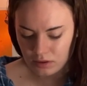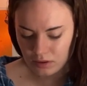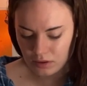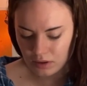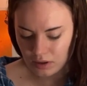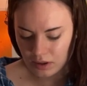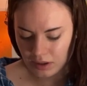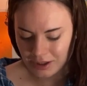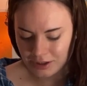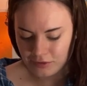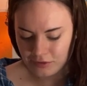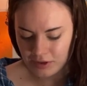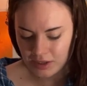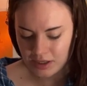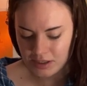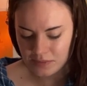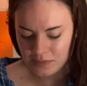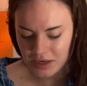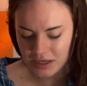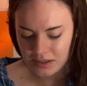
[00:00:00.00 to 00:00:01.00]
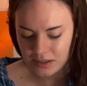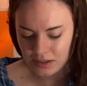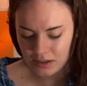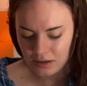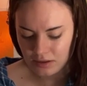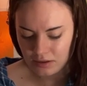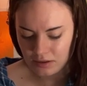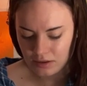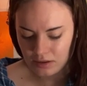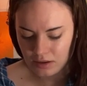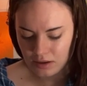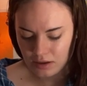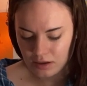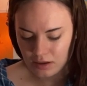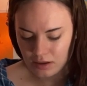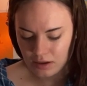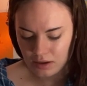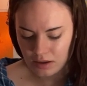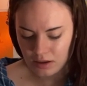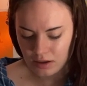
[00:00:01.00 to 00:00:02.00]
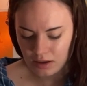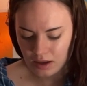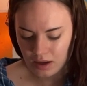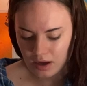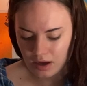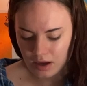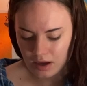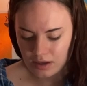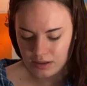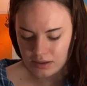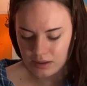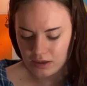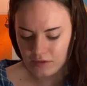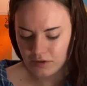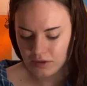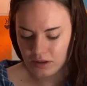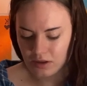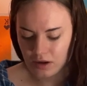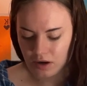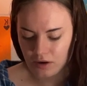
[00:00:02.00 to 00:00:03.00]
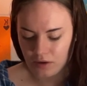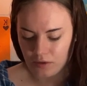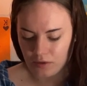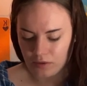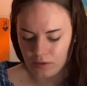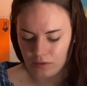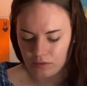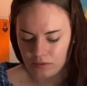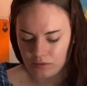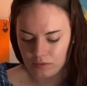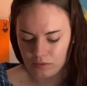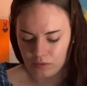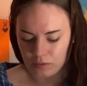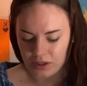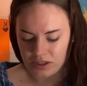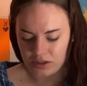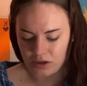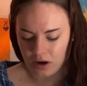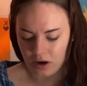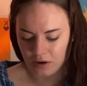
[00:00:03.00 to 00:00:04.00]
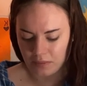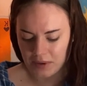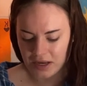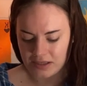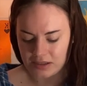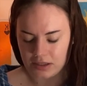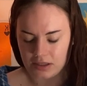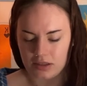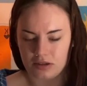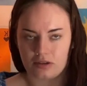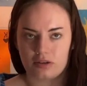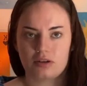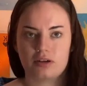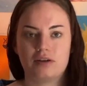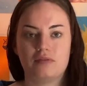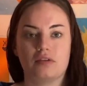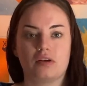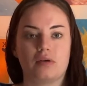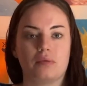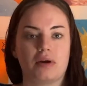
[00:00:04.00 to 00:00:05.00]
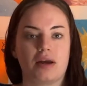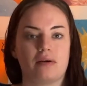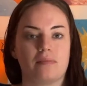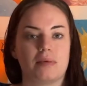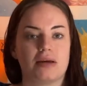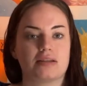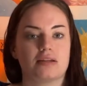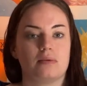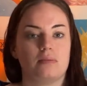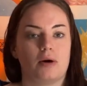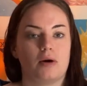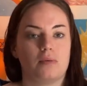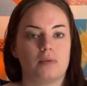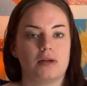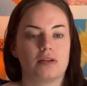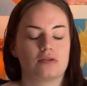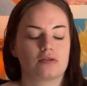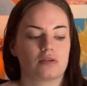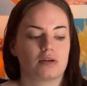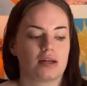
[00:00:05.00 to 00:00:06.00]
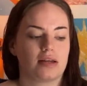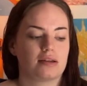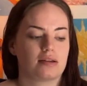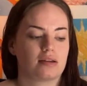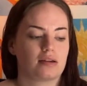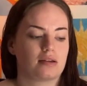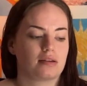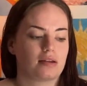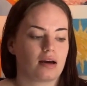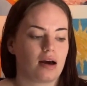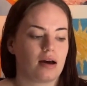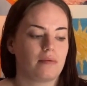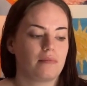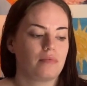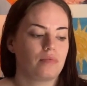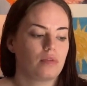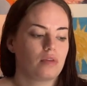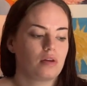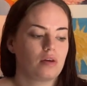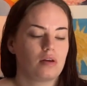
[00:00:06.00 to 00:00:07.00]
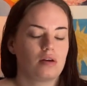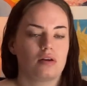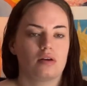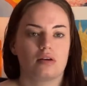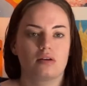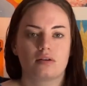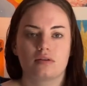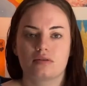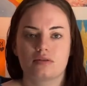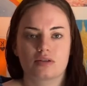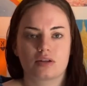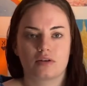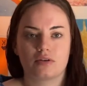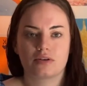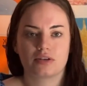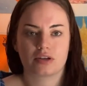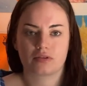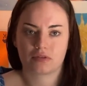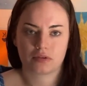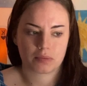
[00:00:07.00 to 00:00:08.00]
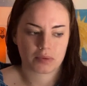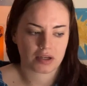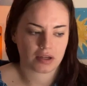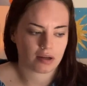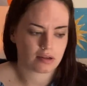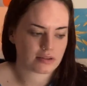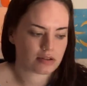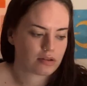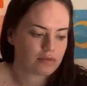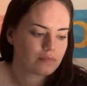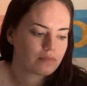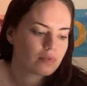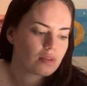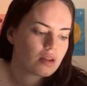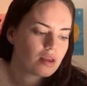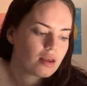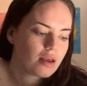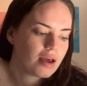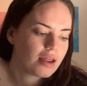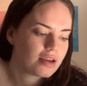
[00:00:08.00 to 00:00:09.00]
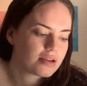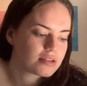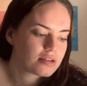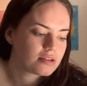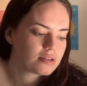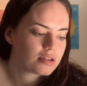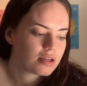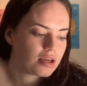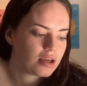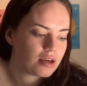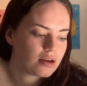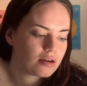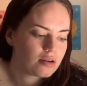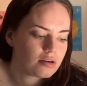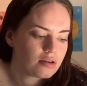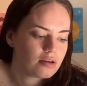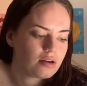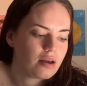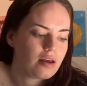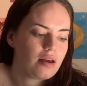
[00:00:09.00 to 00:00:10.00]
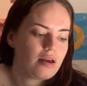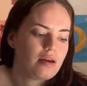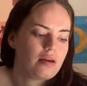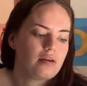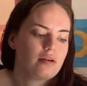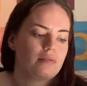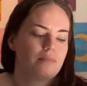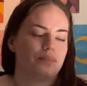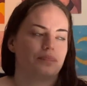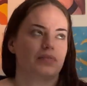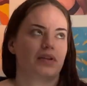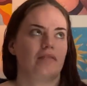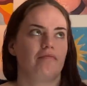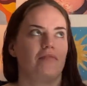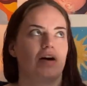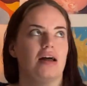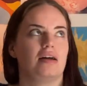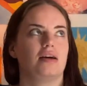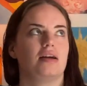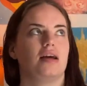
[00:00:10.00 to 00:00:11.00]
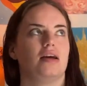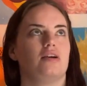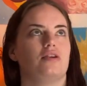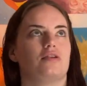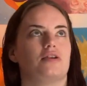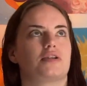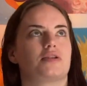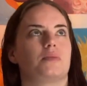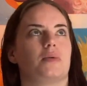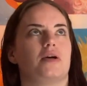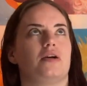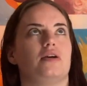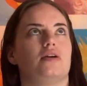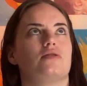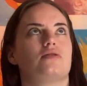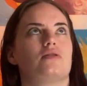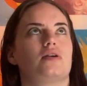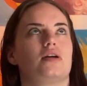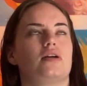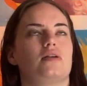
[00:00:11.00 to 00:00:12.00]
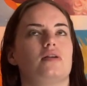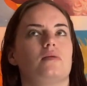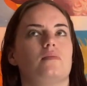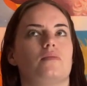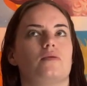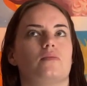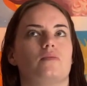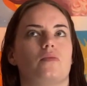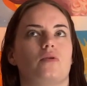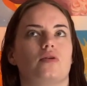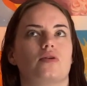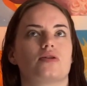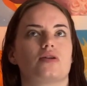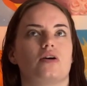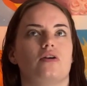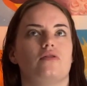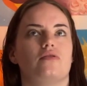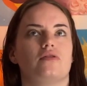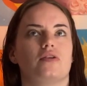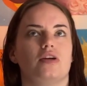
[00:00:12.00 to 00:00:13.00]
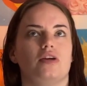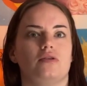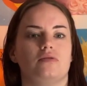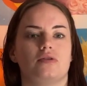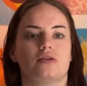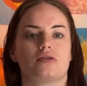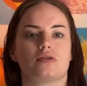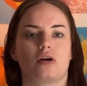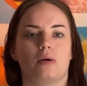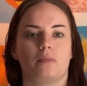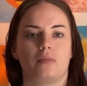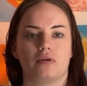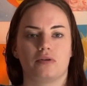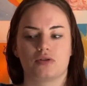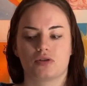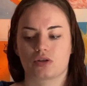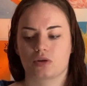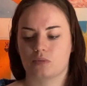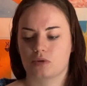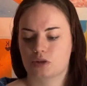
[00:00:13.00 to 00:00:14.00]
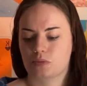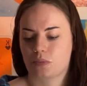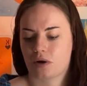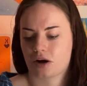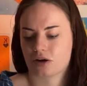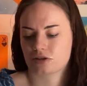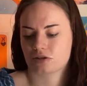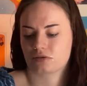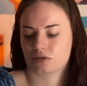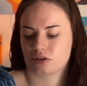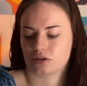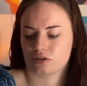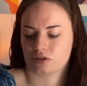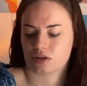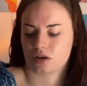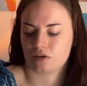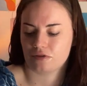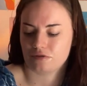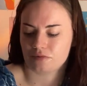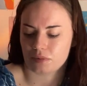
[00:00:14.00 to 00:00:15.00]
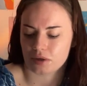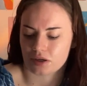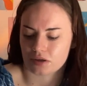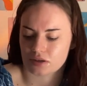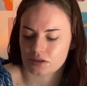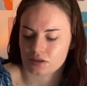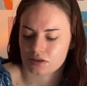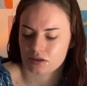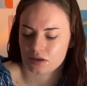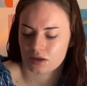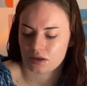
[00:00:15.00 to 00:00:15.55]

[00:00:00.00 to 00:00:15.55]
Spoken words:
life is messy, and even though we talk messy, or even though we have messy moments or anything like that, so does everybody else. And that's not to invalidate your experience or anything, but more so for you to stop putting so much pressure on yourself, because